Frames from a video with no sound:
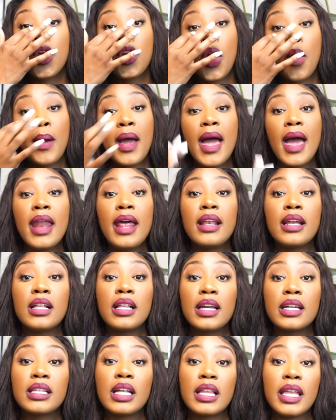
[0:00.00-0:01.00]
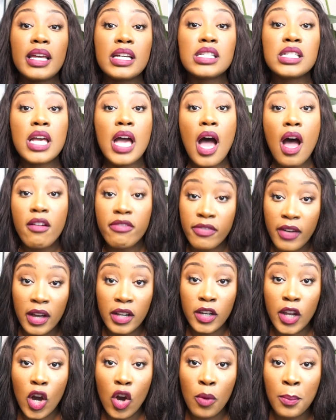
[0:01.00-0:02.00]
go ahead and click the link to
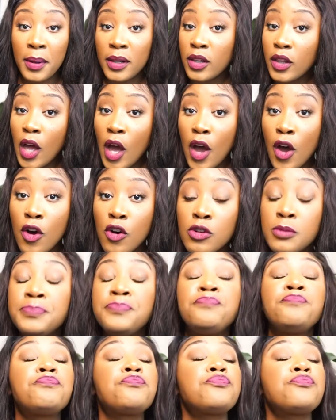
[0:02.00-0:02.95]
Fundo below.